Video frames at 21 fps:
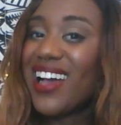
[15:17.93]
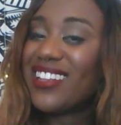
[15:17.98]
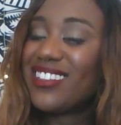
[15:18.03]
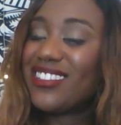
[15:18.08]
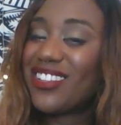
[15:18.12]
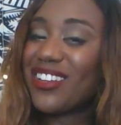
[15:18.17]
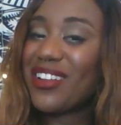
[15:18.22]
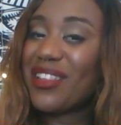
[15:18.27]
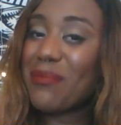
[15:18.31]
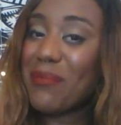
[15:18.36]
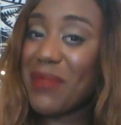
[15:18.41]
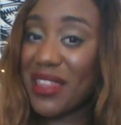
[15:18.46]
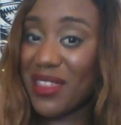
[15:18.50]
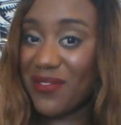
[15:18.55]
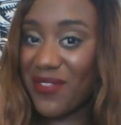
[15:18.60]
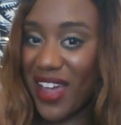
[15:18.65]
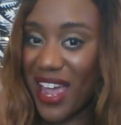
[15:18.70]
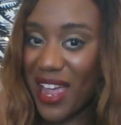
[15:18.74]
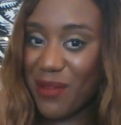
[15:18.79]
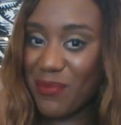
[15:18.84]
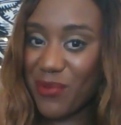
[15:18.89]
During the month of
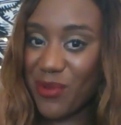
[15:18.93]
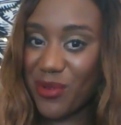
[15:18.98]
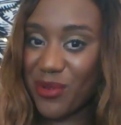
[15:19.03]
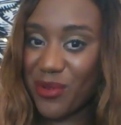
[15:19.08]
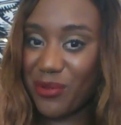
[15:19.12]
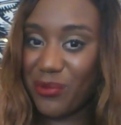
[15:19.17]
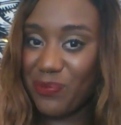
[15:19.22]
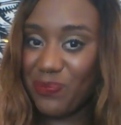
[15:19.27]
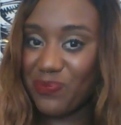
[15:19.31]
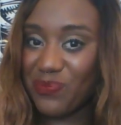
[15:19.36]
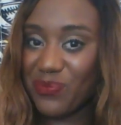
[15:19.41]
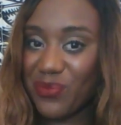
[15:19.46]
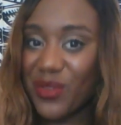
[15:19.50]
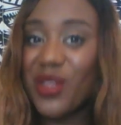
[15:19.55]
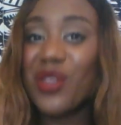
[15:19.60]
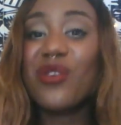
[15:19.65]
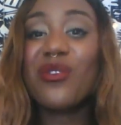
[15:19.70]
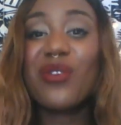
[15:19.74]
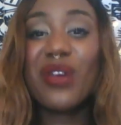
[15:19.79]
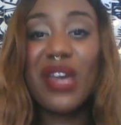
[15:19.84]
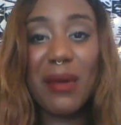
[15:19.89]
April,
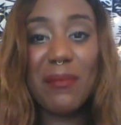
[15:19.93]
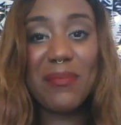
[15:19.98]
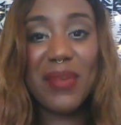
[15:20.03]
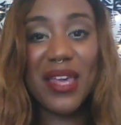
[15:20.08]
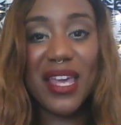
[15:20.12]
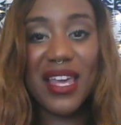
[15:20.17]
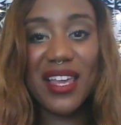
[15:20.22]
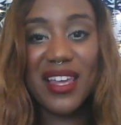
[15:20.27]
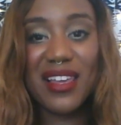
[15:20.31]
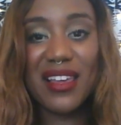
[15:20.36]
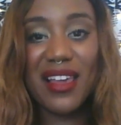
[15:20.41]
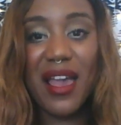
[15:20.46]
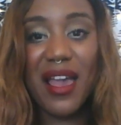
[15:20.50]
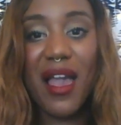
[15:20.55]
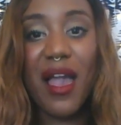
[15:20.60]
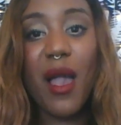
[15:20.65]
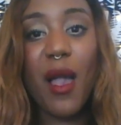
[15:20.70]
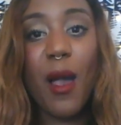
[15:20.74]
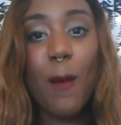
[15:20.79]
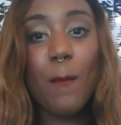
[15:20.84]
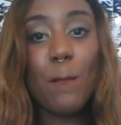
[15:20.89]
you can be
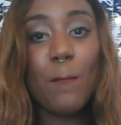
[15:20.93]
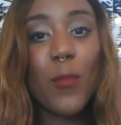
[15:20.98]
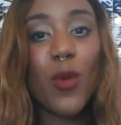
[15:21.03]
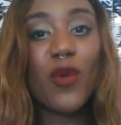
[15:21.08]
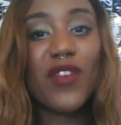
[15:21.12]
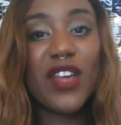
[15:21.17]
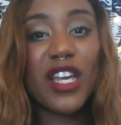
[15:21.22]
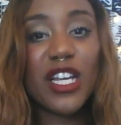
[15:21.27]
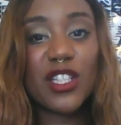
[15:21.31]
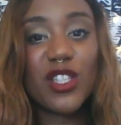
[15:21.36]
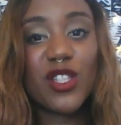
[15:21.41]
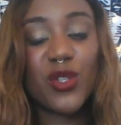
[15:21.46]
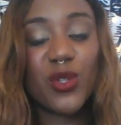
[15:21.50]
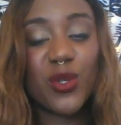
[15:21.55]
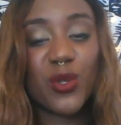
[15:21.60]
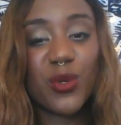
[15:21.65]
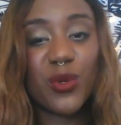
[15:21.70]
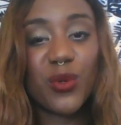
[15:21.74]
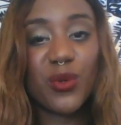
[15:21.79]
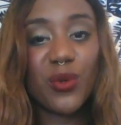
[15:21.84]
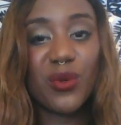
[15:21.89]
moving
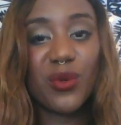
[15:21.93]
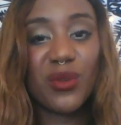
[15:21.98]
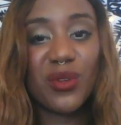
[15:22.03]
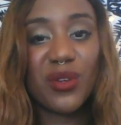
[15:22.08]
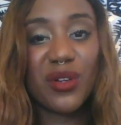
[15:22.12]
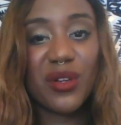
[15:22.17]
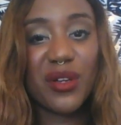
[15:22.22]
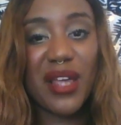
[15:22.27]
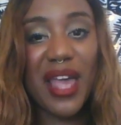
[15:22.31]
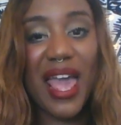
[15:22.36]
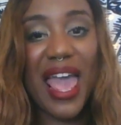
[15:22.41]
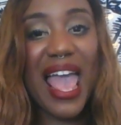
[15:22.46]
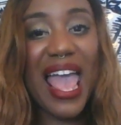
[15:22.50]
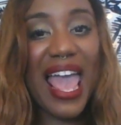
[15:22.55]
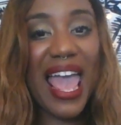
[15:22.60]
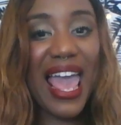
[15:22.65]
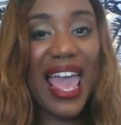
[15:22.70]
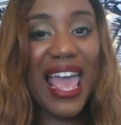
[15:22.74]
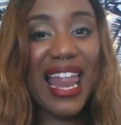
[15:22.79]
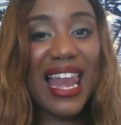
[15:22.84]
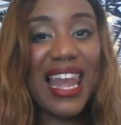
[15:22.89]
into
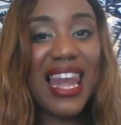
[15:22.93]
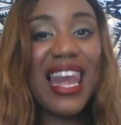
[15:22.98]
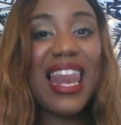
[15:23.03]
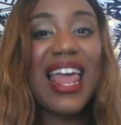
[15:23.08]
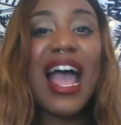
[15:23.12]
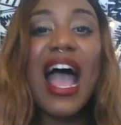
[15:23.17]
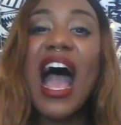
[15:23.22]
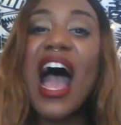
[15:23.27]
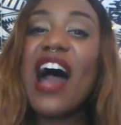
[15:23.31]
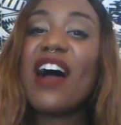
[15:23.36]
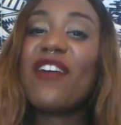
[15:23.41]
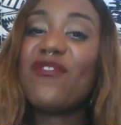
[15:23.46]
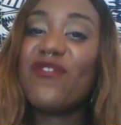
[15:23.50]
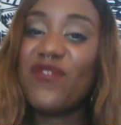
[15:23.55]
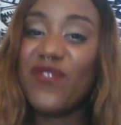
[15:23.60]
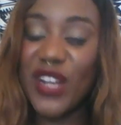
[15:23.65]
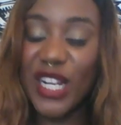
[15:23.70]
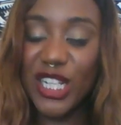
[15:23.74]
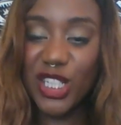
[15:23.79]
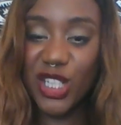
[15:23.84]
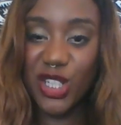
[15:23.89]
an
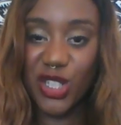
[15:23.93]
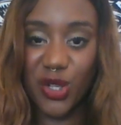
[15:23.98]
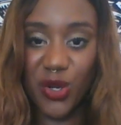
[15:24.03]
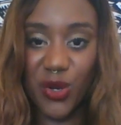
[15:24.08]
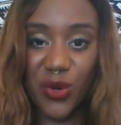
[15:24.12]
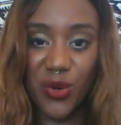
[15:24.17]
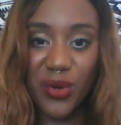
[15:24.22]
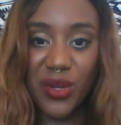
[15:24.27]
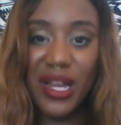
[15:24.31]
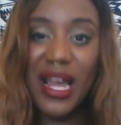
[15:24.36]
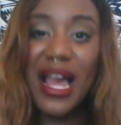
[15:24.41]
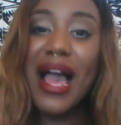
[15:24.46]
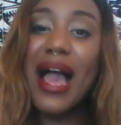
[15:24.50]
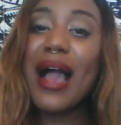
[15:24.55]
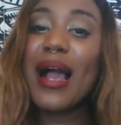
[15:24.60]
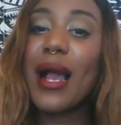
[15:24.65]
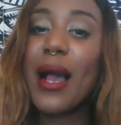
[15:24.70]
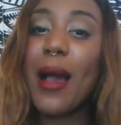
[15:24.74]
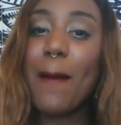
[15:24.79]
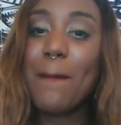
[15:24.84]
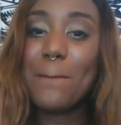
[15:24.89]
official
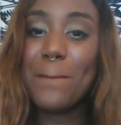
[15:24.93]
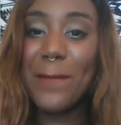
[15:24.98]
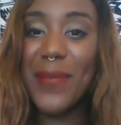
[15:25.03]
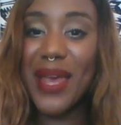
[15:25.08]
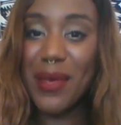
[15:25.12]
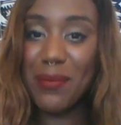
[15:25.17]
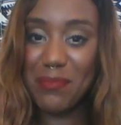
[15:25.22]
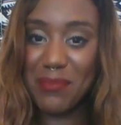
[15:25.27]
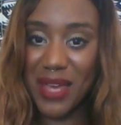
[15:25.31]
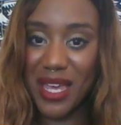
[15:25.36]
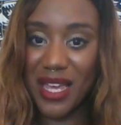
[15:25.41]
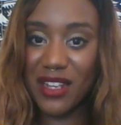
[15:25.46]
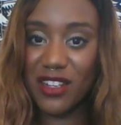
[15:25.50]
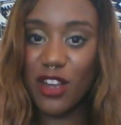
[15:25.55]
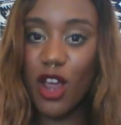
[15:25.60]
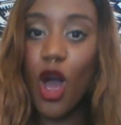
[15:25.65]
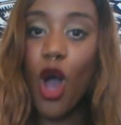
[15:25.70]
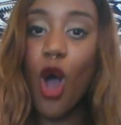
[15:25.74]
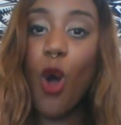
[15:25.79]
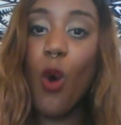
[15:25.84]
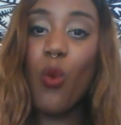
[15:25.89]
commitment
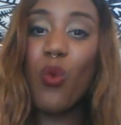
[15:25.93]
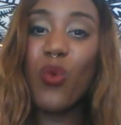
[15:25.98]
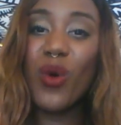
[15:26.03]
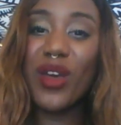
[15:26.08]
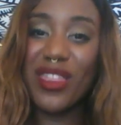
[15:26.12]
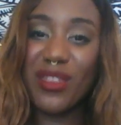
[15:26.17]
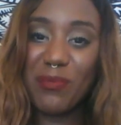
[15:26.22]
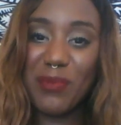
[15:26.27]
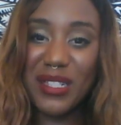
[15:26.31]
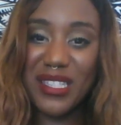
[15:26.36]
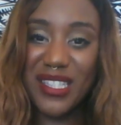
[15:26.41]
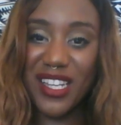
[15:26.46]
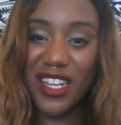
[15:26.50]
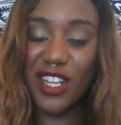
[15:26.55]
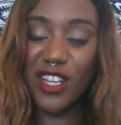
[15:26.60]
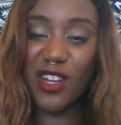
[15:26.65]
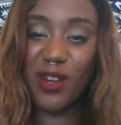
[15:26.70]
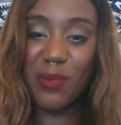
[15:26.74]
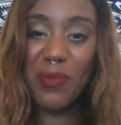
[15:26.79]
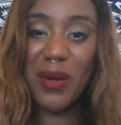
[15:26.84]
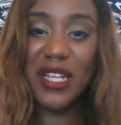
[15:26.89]
with a
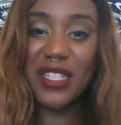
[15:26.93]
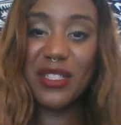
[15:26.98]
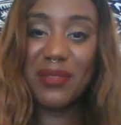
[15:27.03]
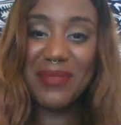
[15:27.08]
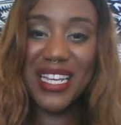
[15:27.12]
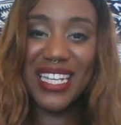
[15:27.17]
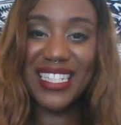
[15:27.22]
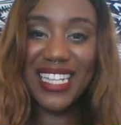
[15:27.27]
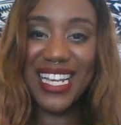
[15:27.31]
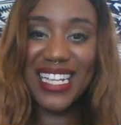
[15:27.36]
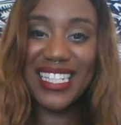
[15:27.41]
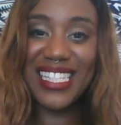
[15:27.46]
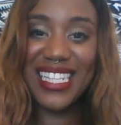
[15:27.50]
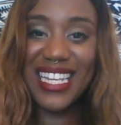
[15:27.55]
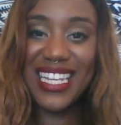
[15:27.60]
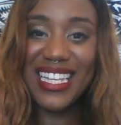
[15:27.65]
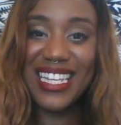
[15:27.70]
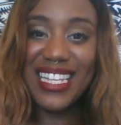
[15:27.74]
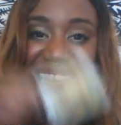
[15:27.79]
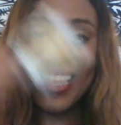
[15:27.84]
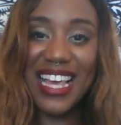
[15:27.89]
particular person, because I
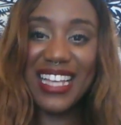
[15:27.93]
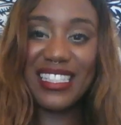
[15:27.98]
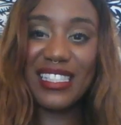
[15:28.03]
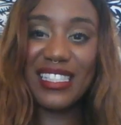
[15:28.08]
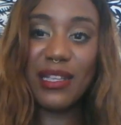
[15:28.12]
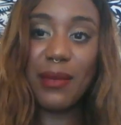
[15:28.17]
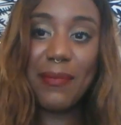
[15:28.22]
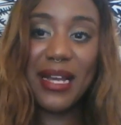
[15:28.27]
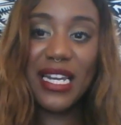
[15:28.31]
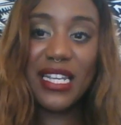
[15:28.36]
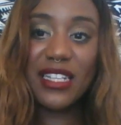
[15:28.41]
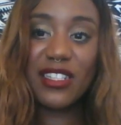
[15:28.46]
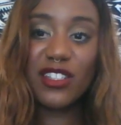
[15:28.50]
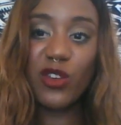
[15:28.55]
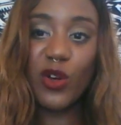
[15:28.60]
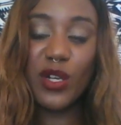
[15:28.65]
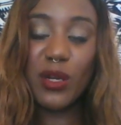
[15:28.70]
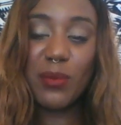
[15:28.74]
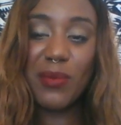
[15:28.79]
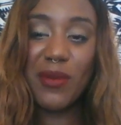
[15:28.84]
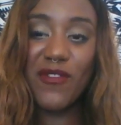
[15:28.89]
see that somebody is
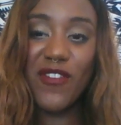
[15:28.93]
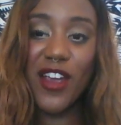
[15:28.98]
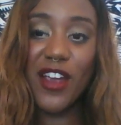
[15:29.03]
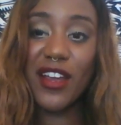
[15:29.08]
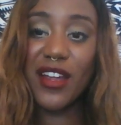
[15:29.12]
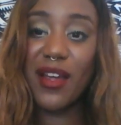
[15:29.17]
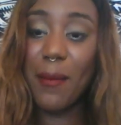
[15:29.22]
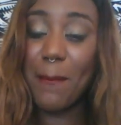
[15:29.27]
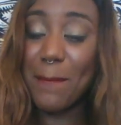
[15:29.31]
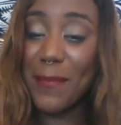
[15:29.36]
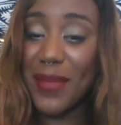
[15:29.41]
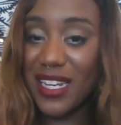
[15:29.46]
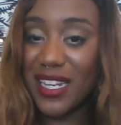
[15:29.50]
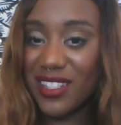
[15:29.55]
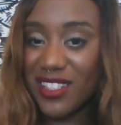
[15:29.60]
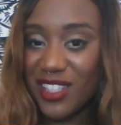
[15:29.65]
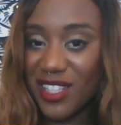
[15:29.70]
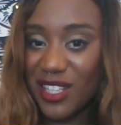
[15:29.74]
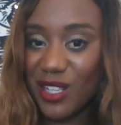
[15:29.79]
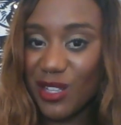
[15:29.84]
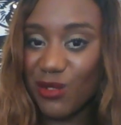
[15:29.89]
going to be very
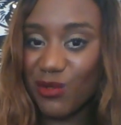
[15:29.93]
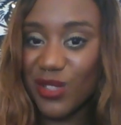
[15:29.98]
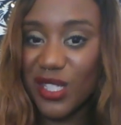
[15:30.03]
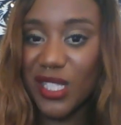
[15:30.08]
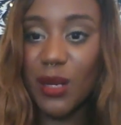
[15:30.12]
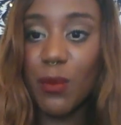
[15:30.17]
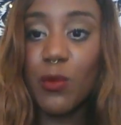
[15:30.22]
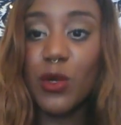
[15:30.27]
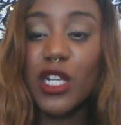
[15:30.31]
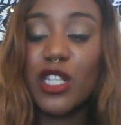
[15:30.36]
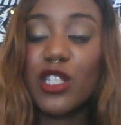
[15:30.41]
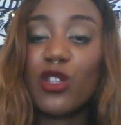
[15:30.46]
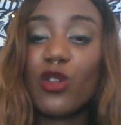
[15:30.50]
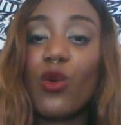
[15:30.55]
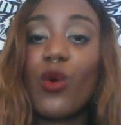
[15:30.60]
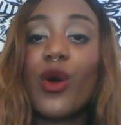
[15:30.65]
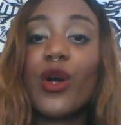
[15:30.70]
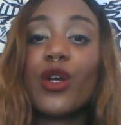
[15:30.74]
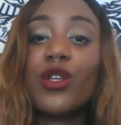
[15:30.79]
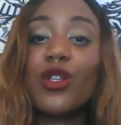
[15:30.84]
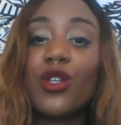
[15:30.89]
committed to you. Someone is
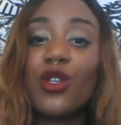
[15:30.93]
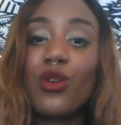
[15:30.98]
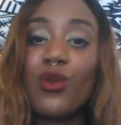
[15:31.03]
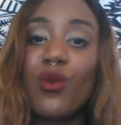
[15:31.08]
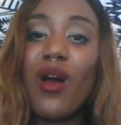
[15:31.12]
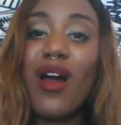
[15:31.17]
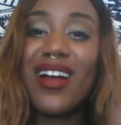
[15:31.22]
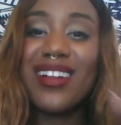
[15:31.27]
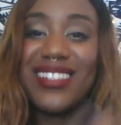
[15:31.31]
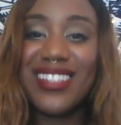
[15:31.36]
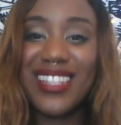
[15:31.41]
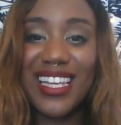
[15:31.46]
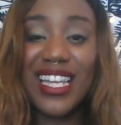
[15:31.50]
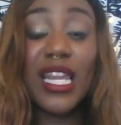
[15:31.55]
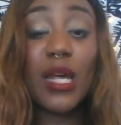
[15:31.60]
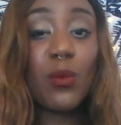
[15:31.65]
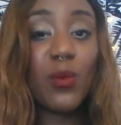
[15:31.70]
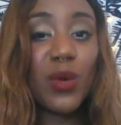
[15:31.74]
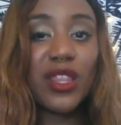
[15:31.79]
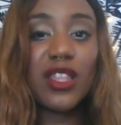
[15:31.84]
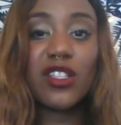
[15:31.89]
loyal. You are
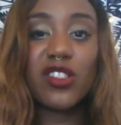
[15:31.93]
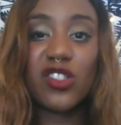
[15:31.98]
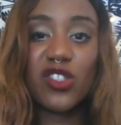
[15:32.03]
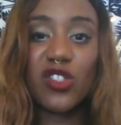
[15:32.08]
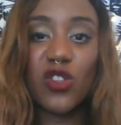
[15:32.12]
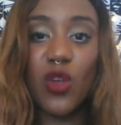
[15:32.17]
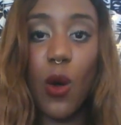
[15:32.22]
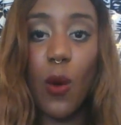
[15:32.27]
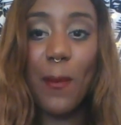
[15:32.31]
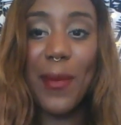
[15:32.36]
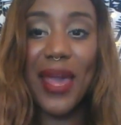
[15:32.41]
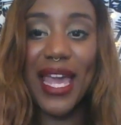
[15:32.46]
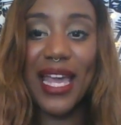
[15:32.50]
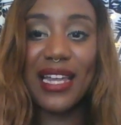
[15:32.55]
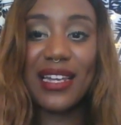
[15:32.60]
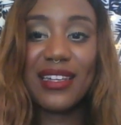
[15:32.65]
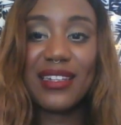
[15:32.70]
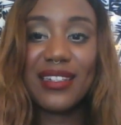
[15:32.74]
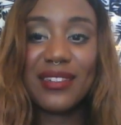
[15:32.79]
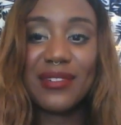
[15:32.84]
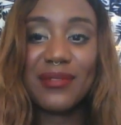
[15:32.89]
dealing with a soulmate.